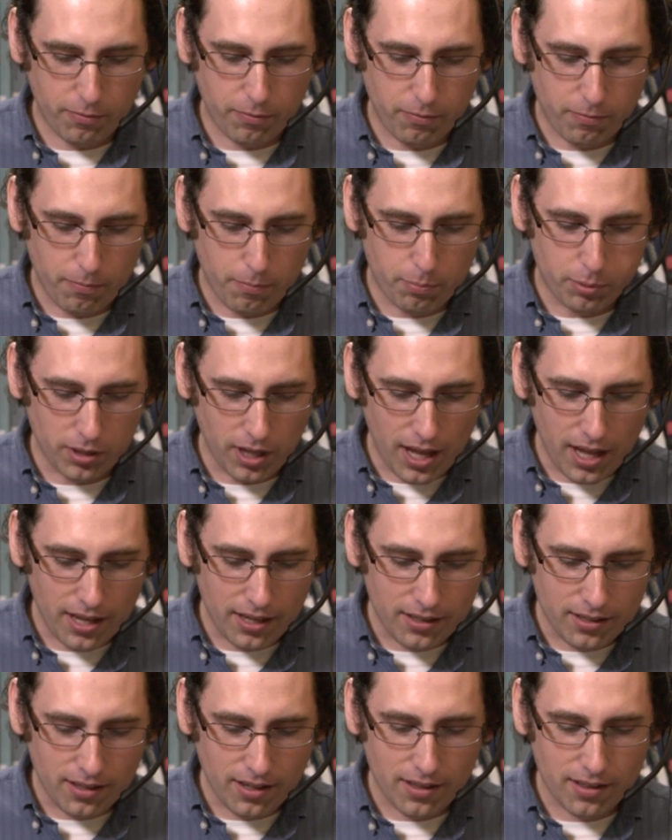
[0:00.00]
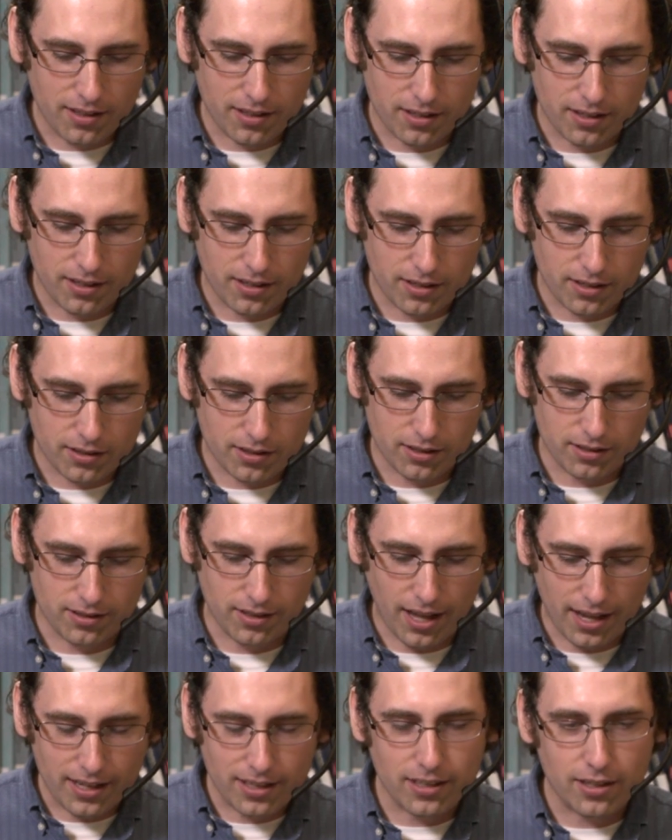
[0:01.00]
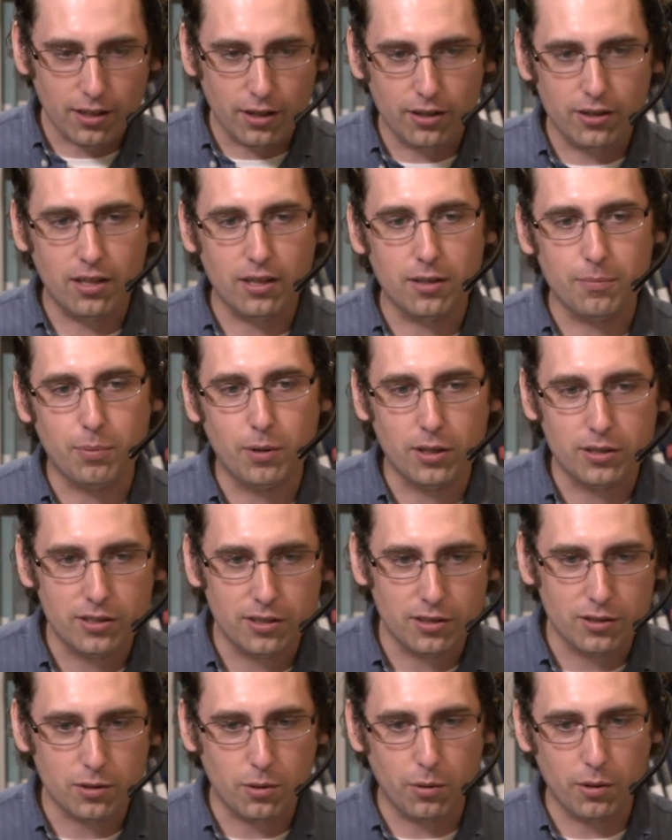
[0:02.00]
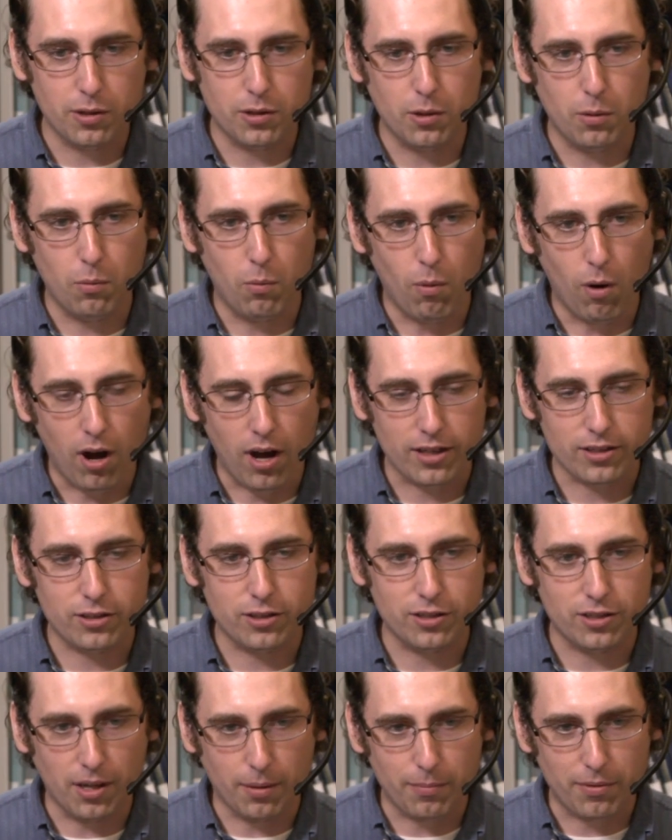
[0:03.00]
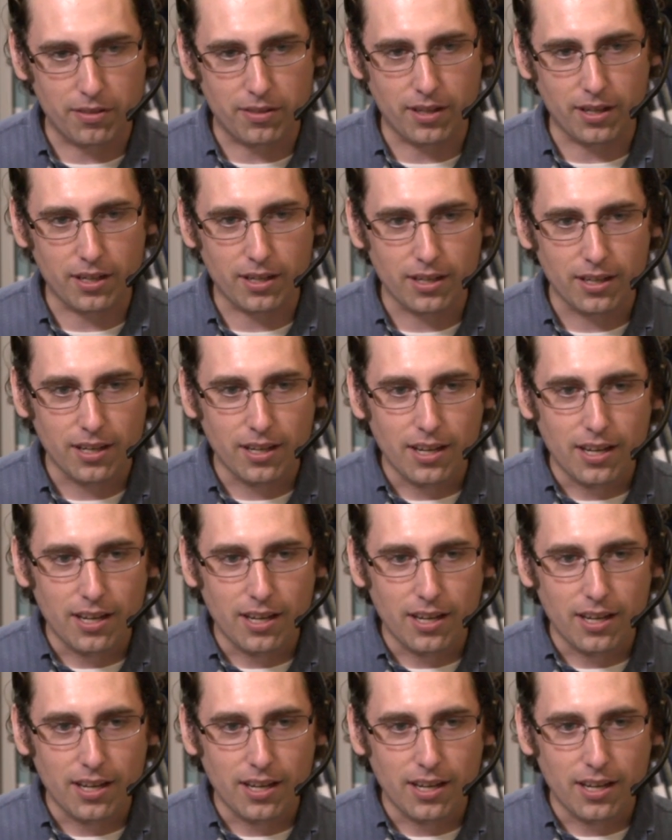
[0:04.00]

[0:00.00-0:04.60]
blend the likelihood that the person is going to watch something,